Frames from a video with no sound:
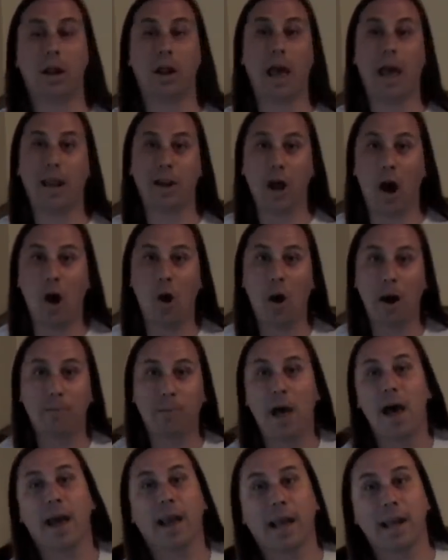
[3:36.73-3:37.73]
And no, I'm
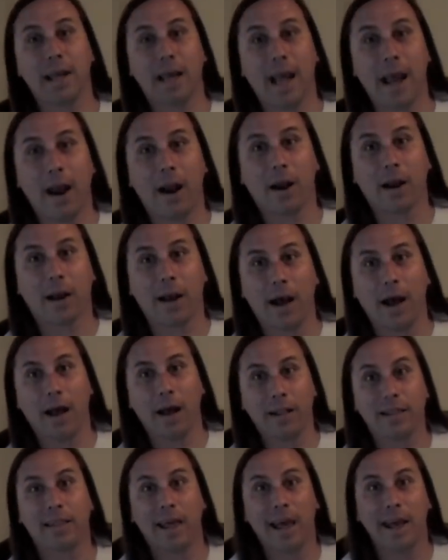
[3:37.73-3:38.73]
not getting a
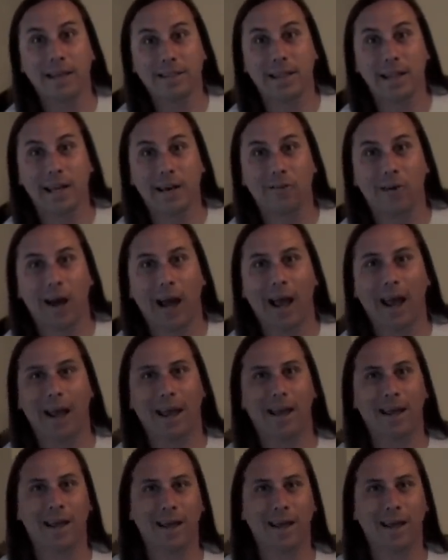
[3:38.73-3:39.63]
haircut. Thanks anyway.